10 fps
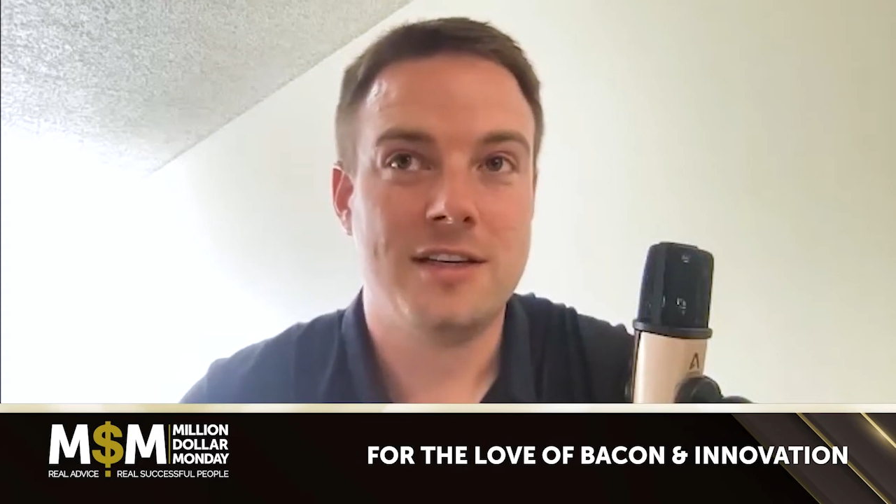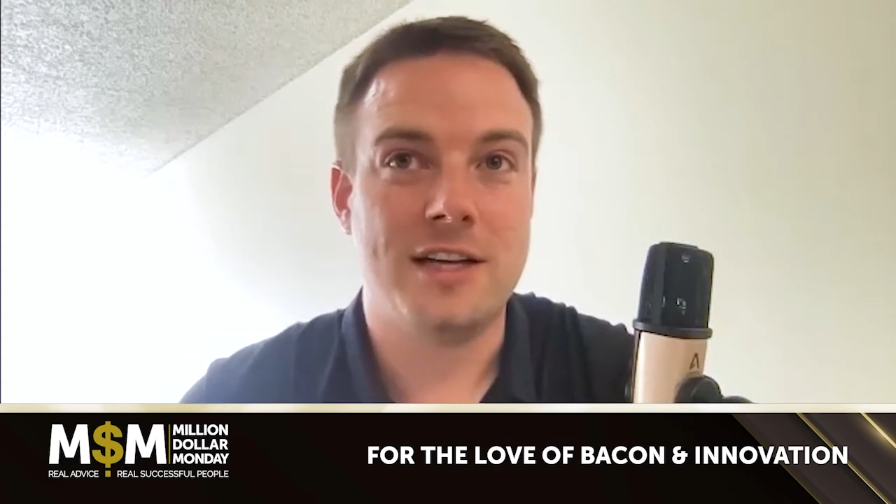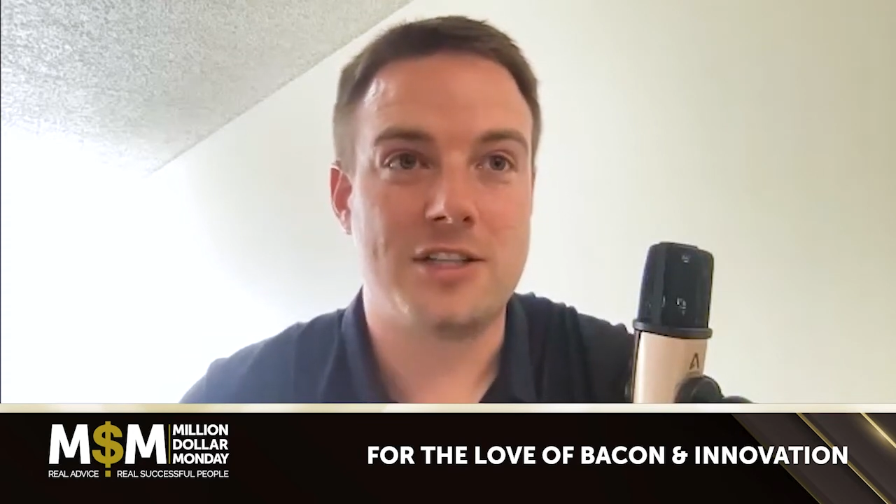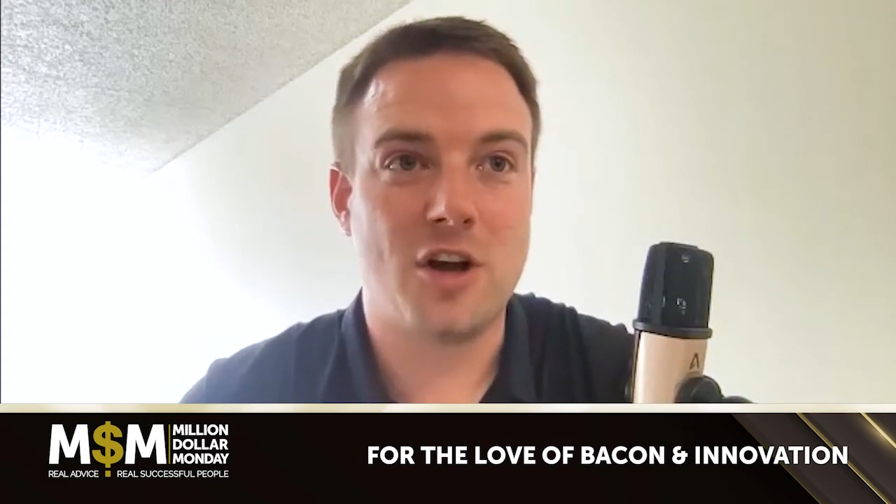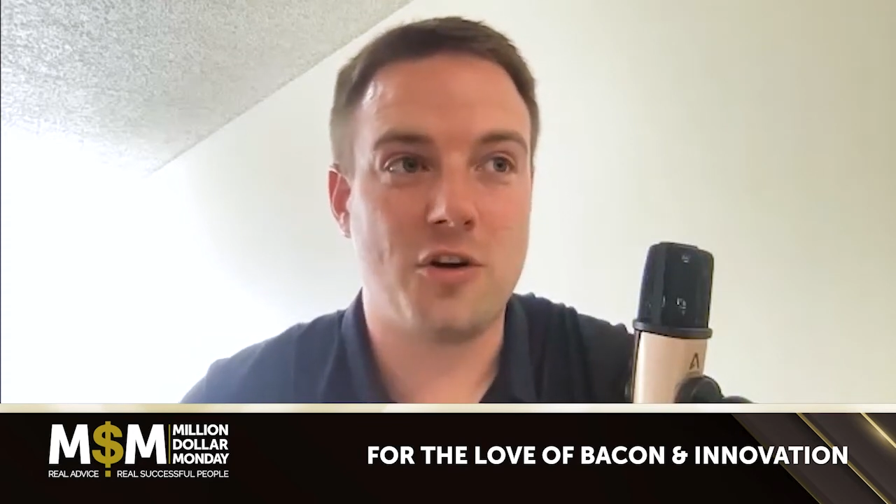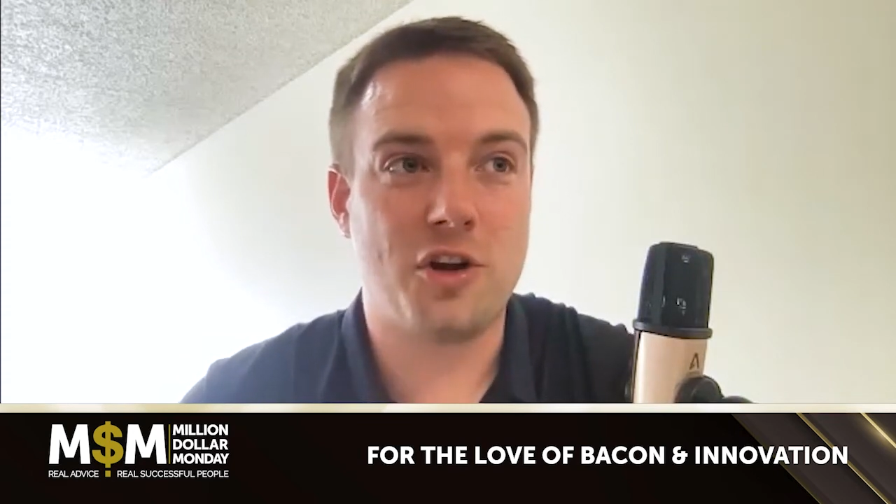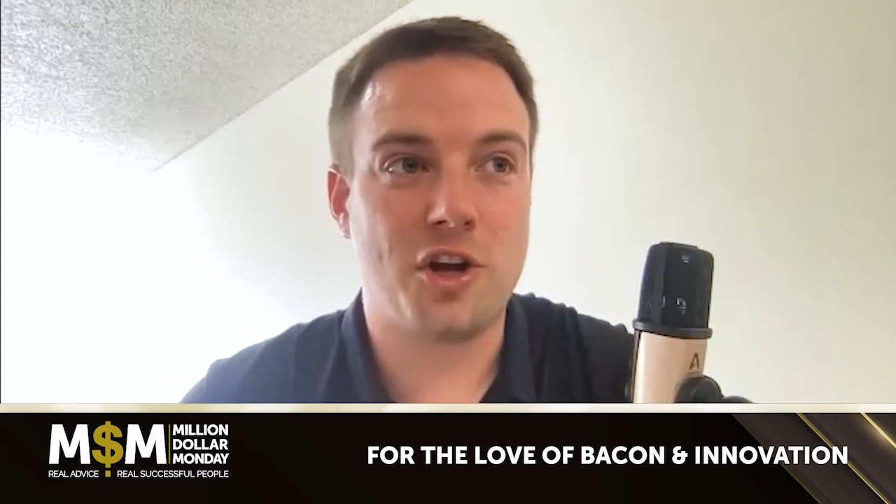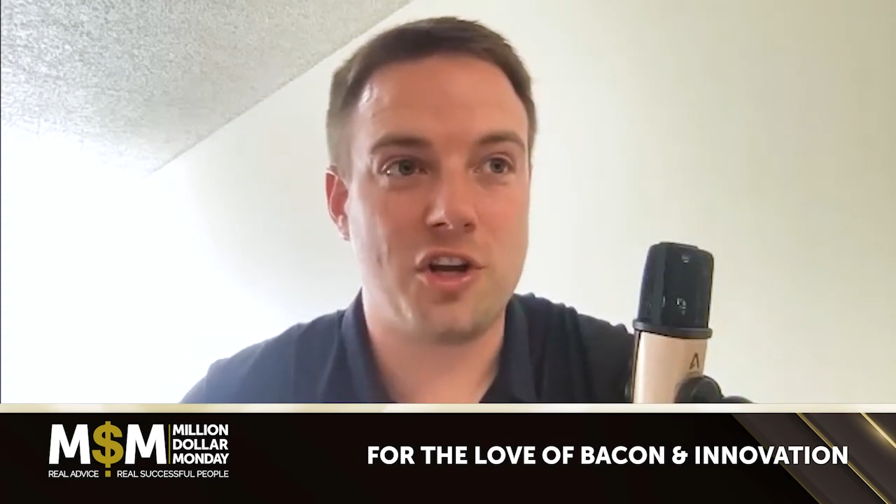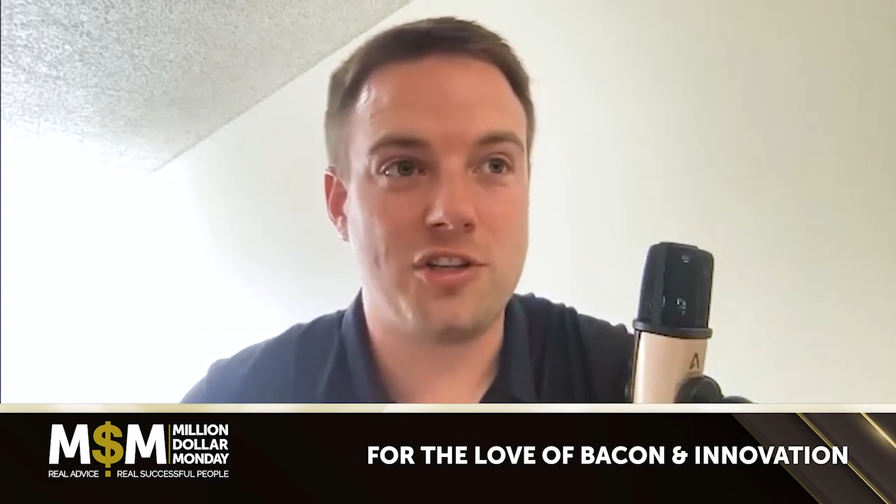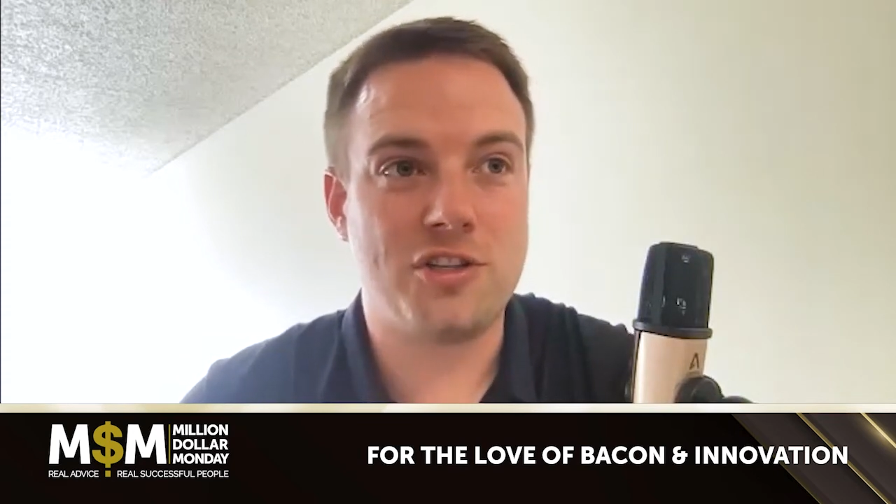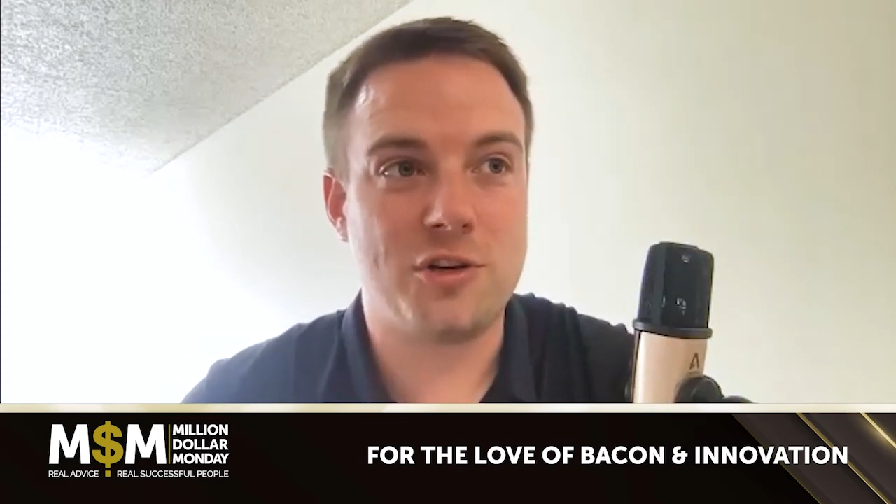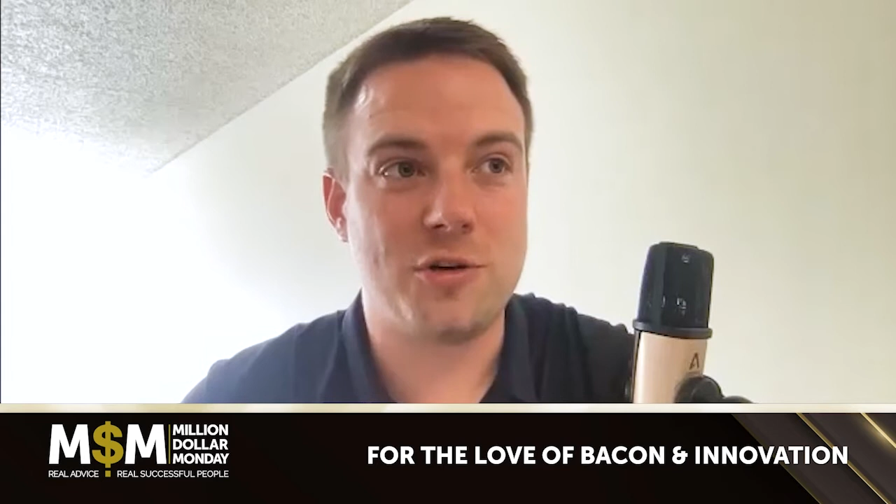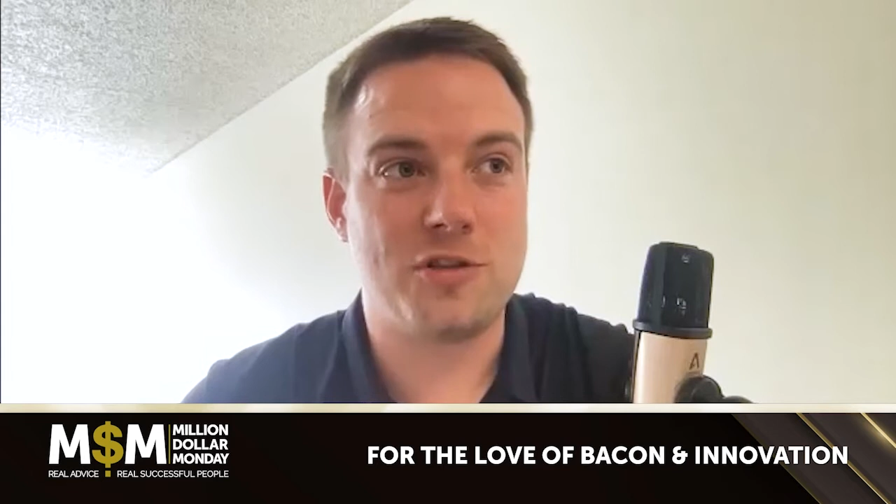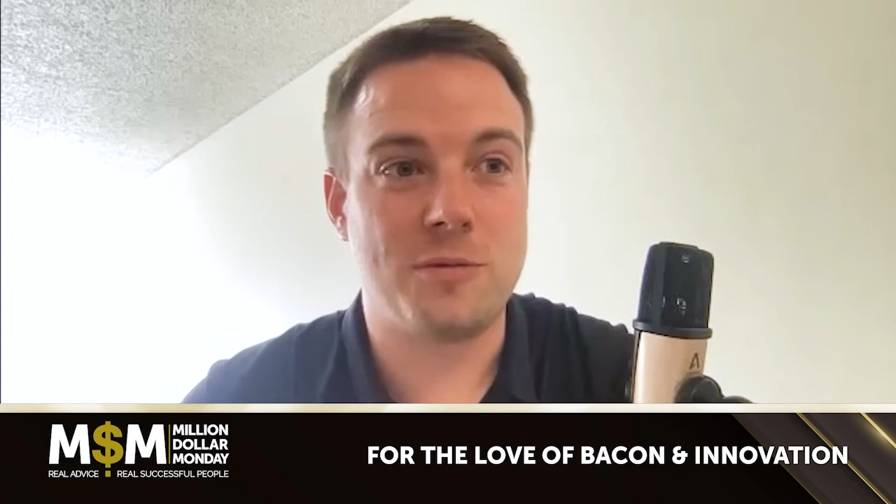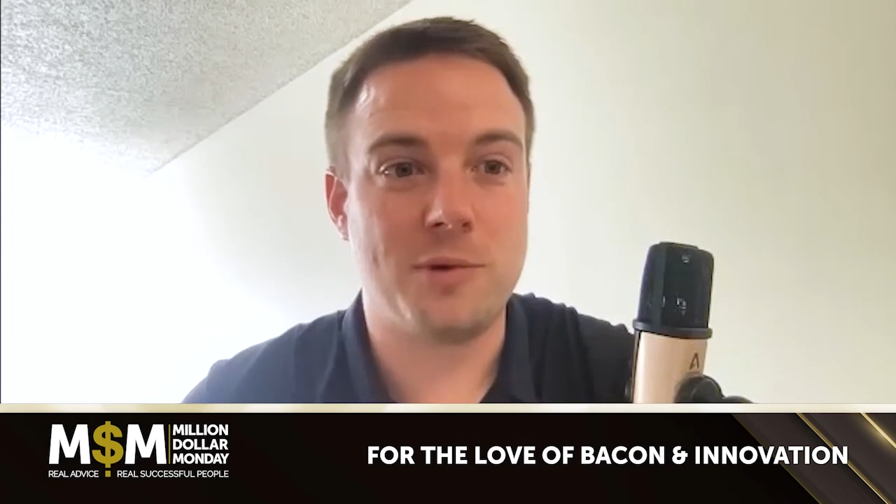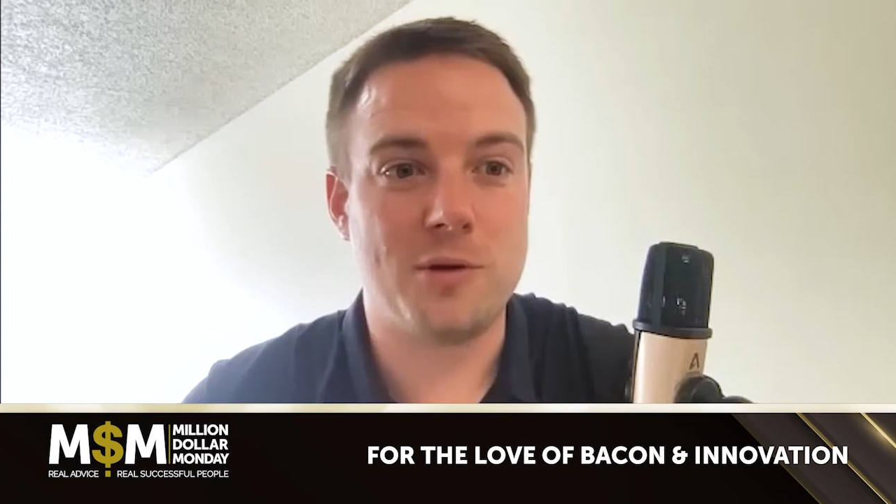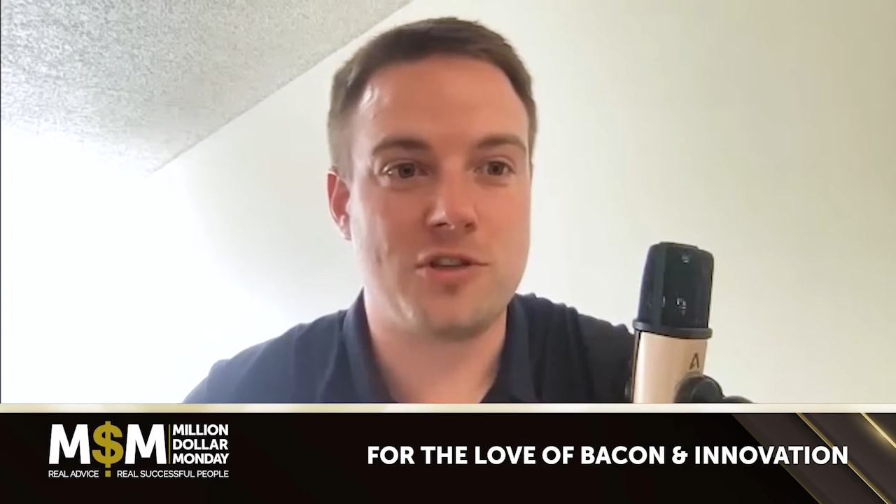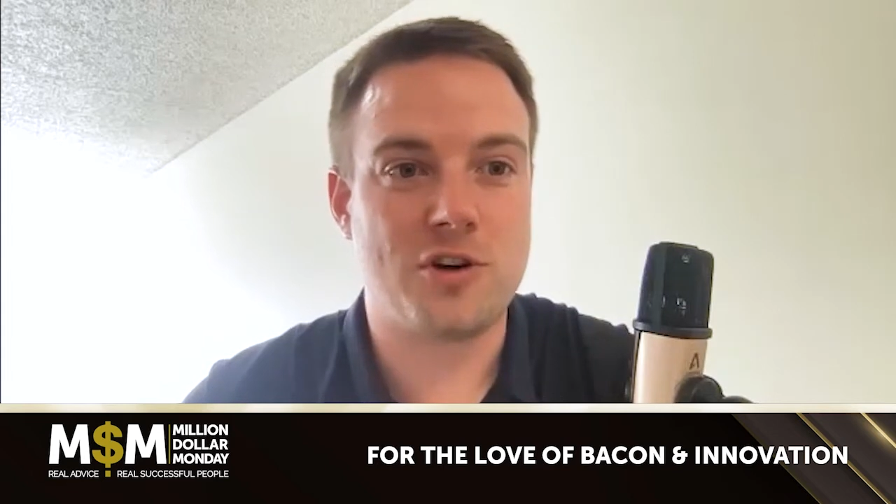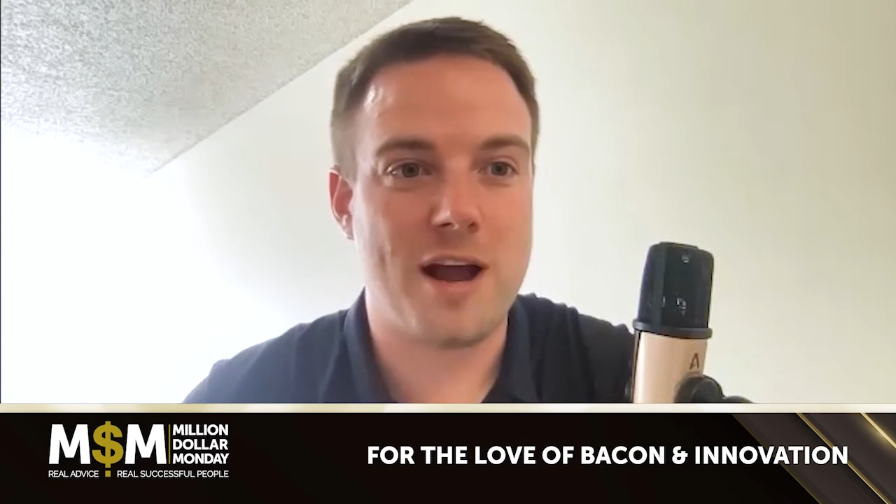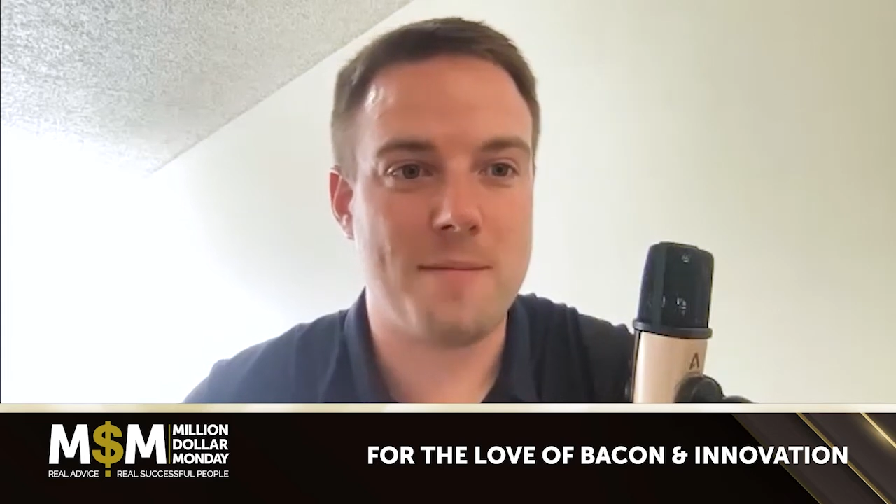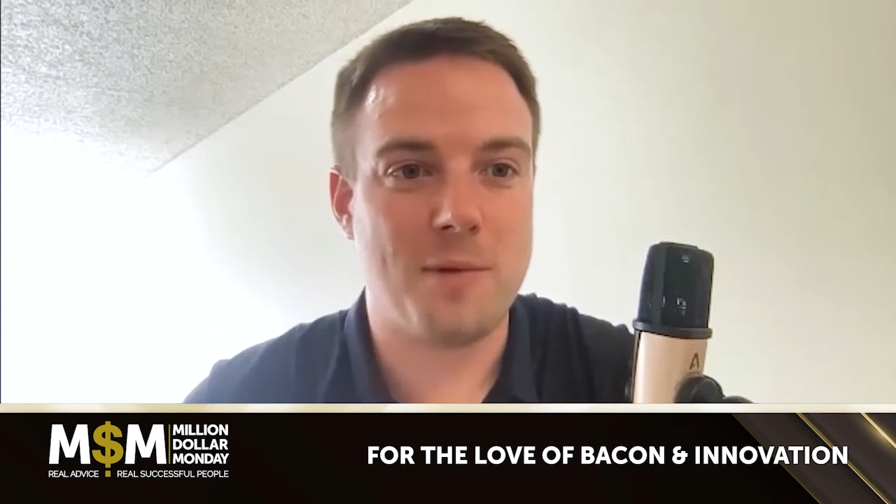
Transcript: it's all good to to bootstrap